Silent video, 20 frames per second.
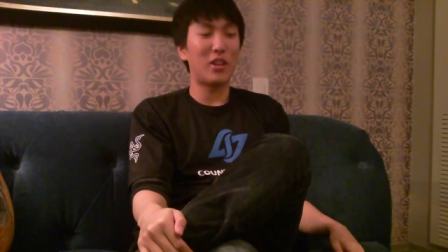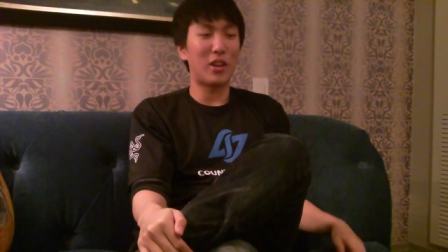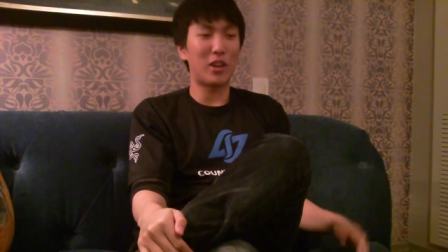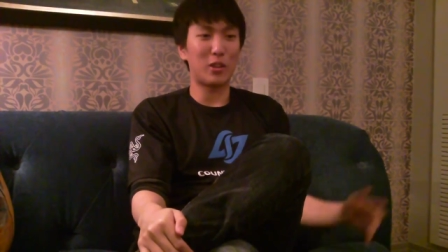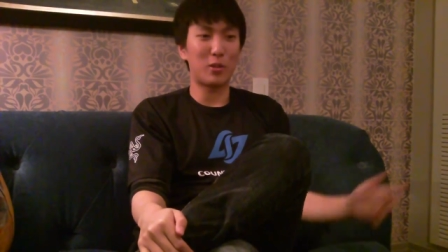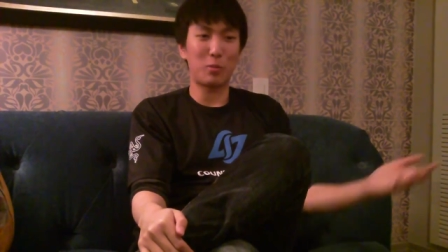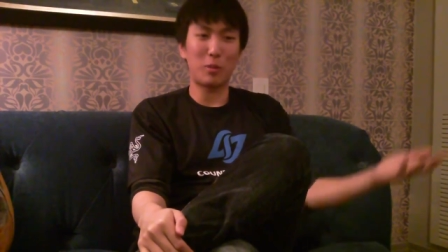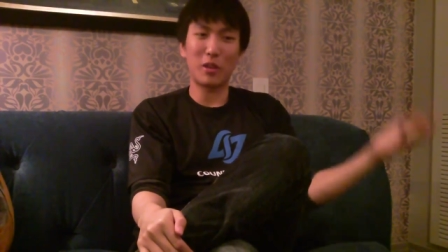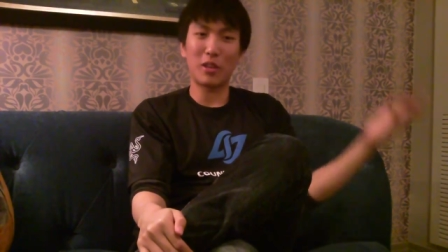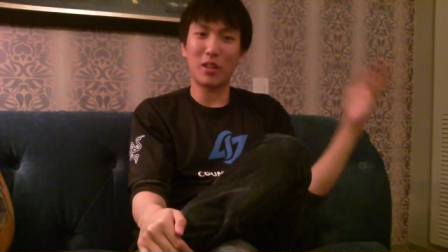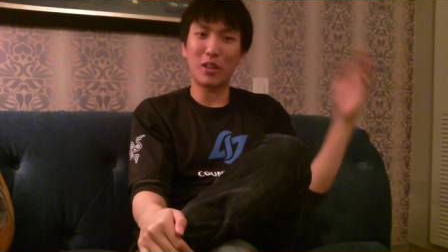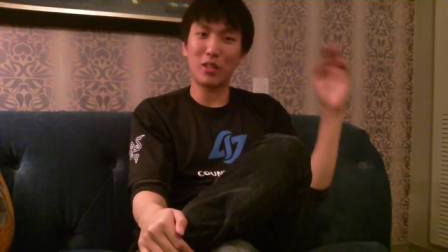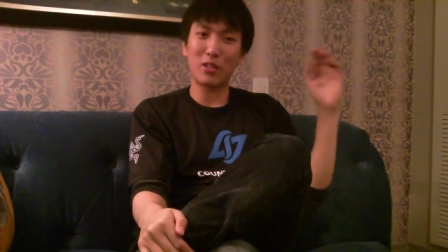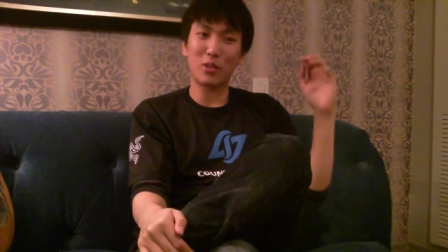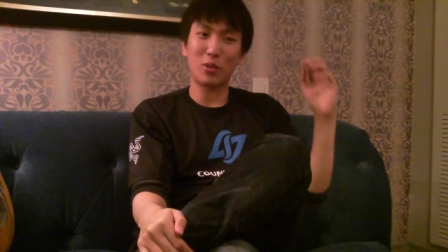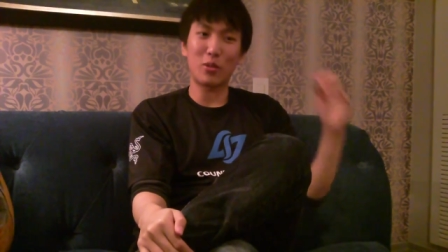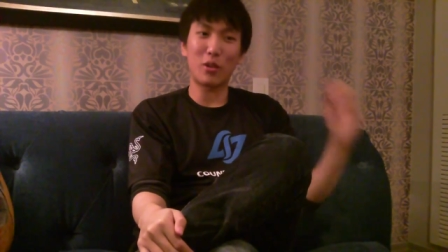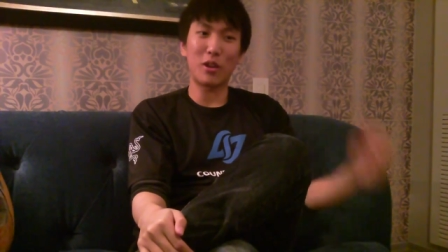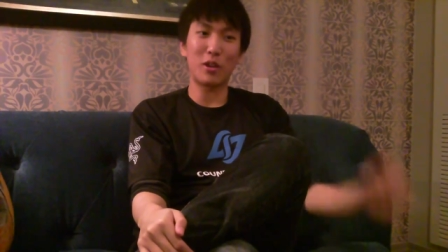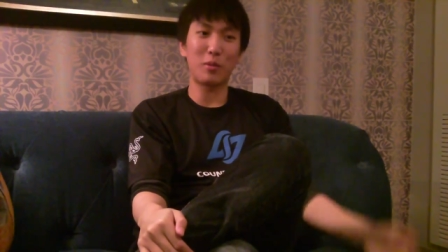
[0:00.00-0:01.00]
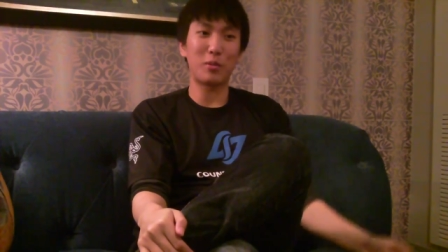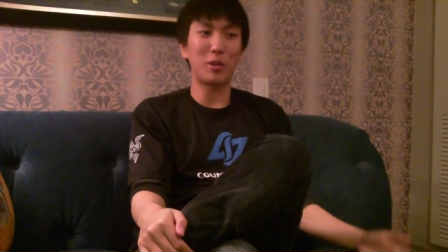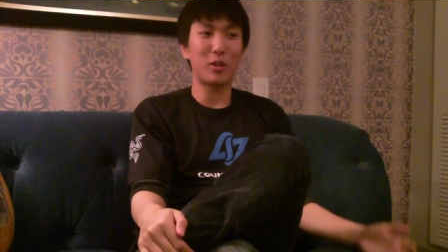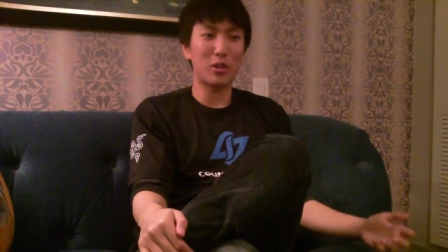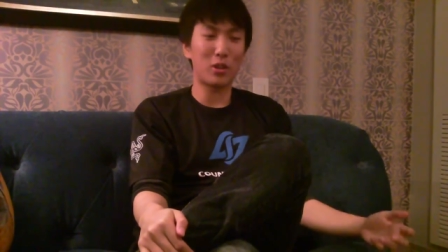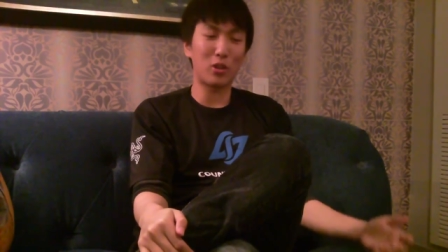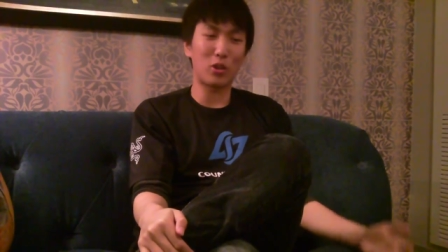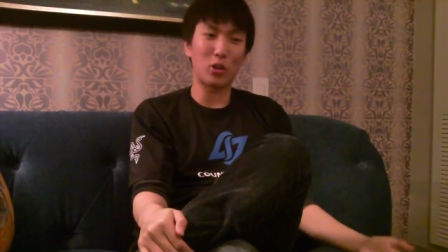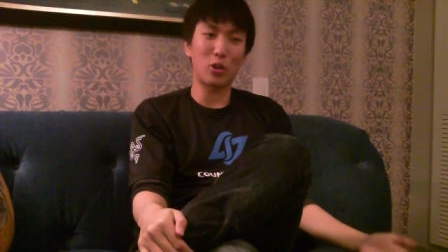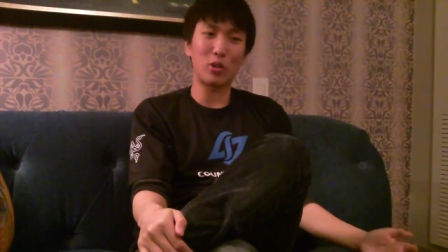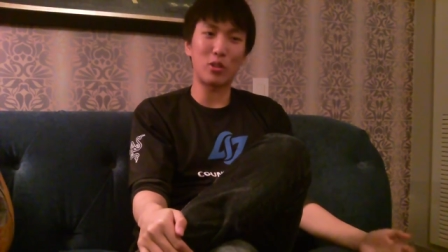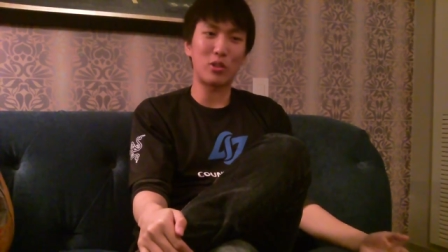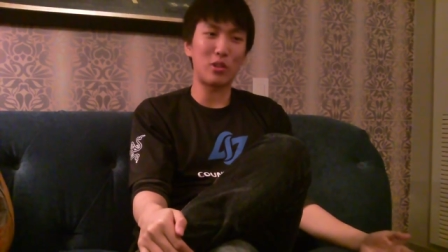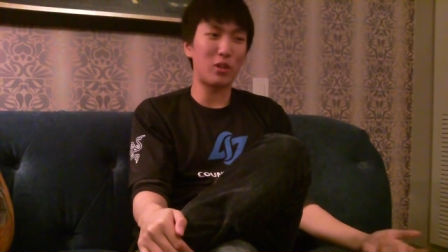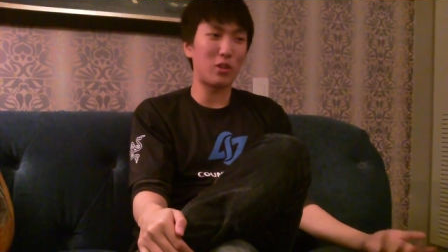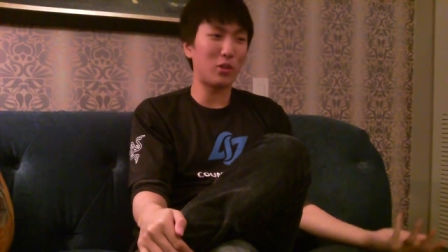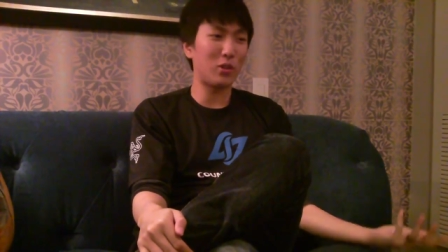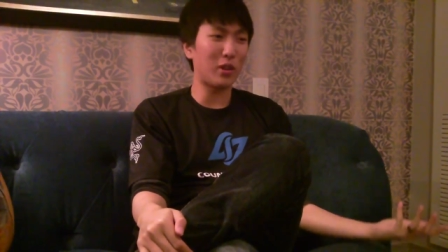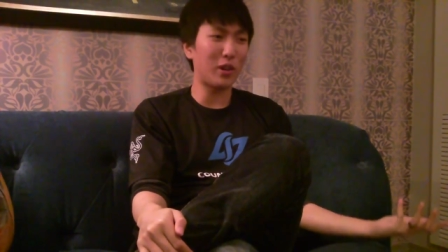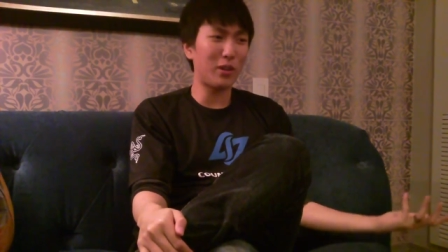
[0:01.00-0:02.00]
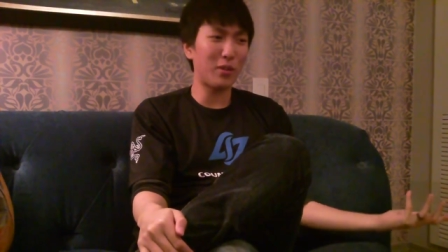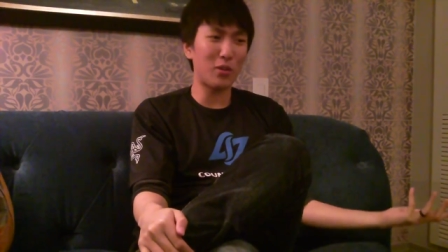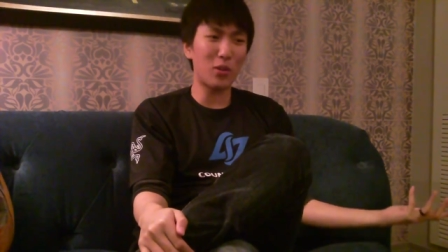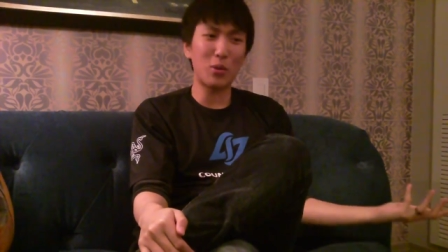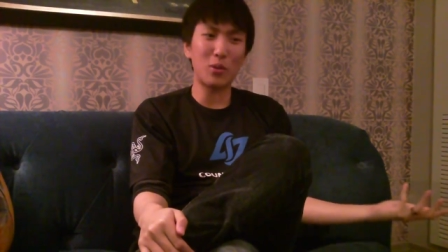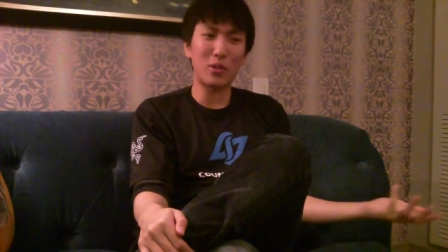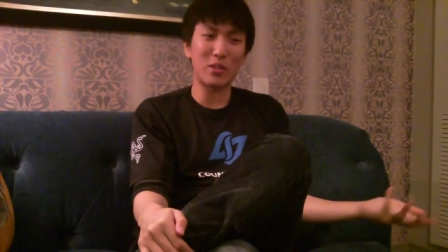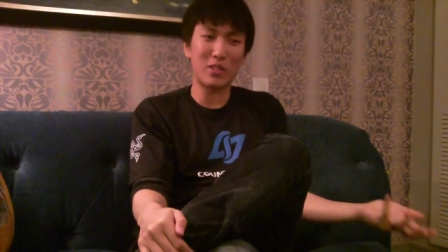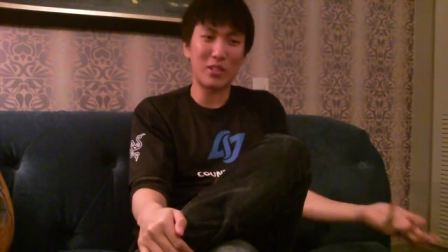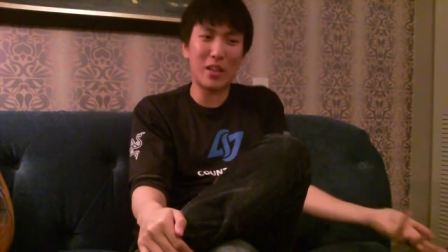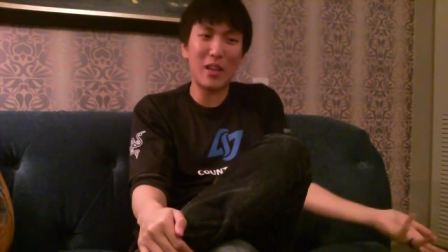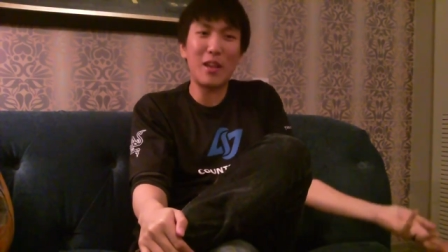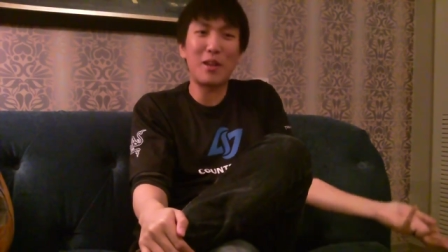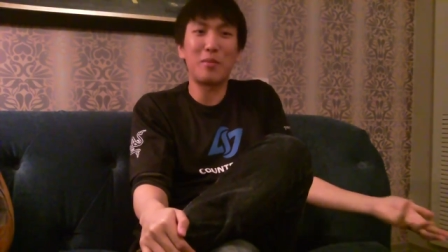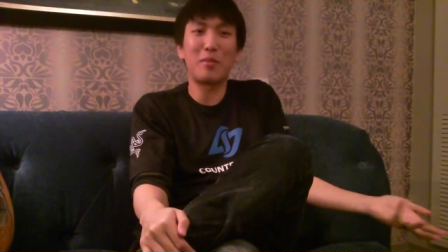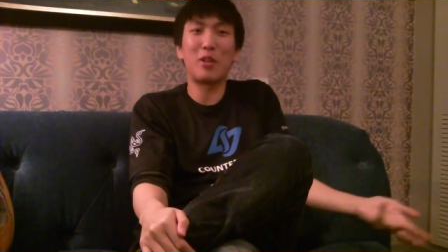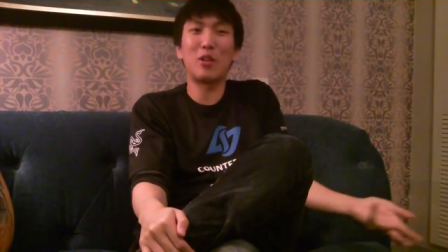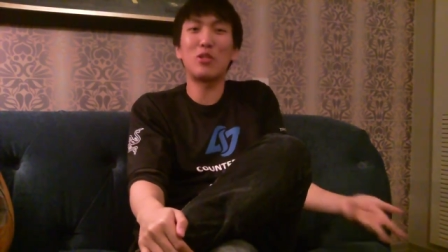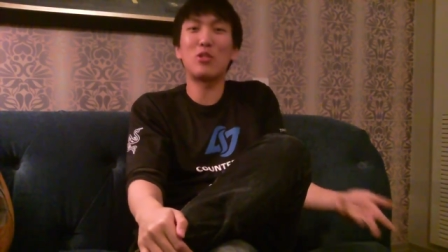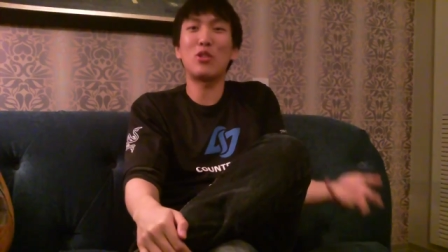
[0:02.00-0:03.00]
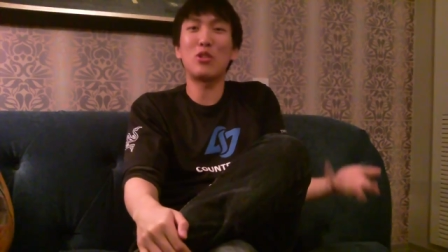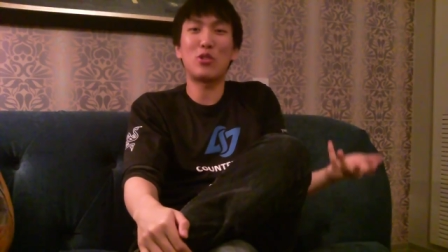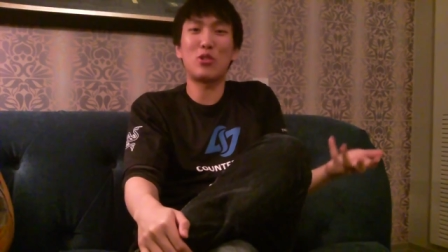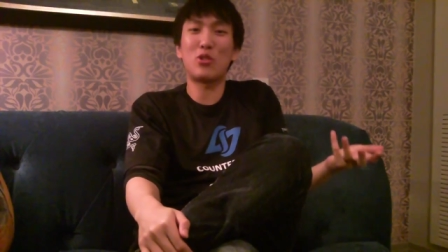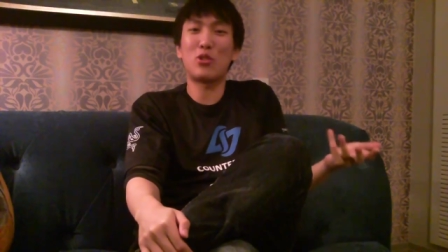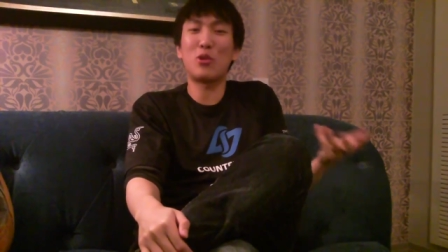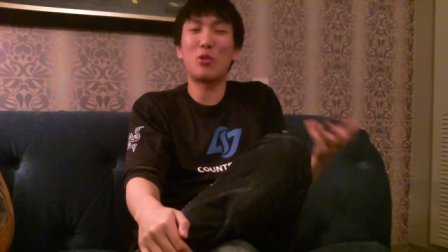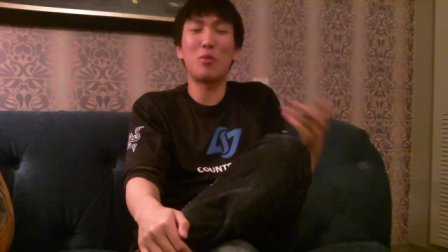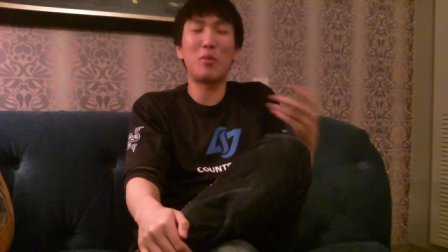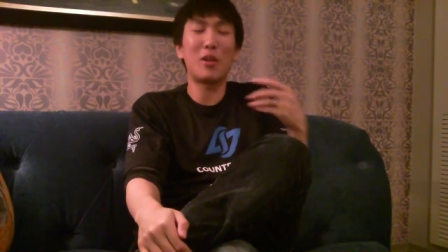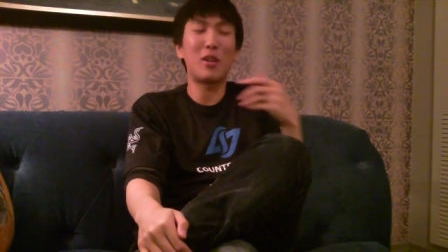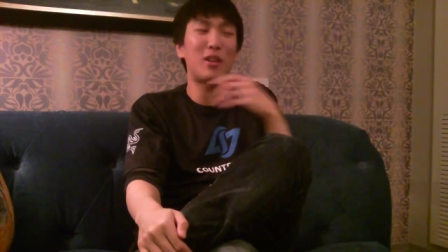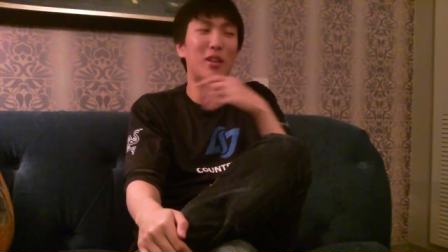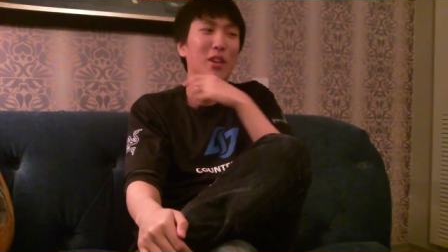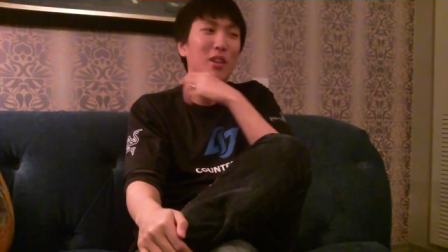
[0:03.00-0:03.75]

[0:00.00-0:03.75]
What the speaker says: XPK is incredibly good. Curse-You, I don't even know his name. There's just too many.